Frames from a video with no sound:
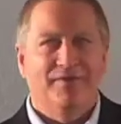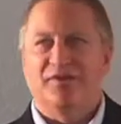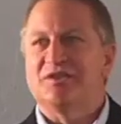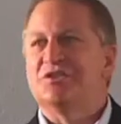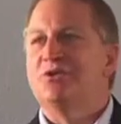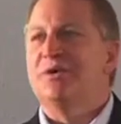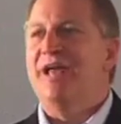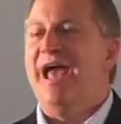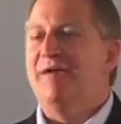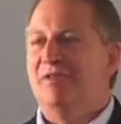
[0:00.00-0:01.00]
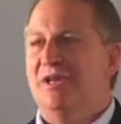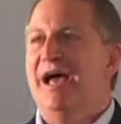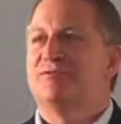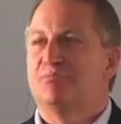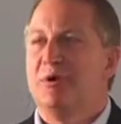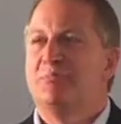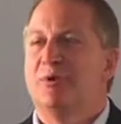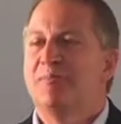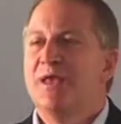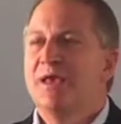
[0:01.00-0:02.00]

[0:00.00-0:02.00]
that this is going to have in the lives of people.